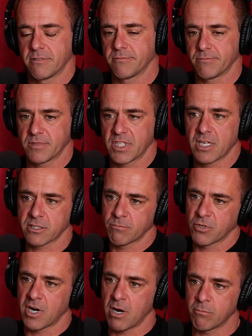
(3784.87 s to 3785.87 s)
and cut some
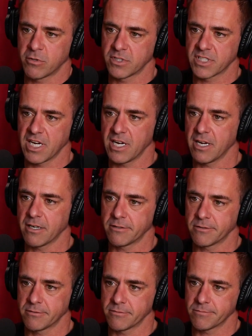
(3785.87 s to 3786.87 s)
grab holes in it
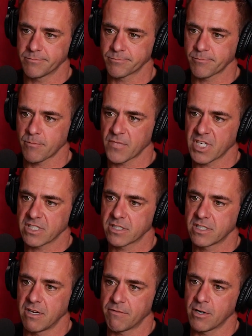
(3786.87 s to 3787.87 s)
and
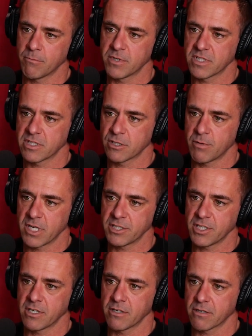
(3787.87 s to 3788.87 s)
stiffen up the
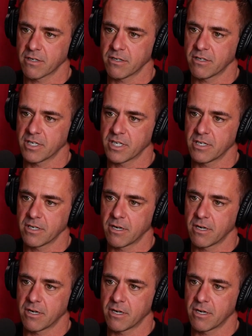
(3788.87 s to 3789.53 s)
suspension, you're good to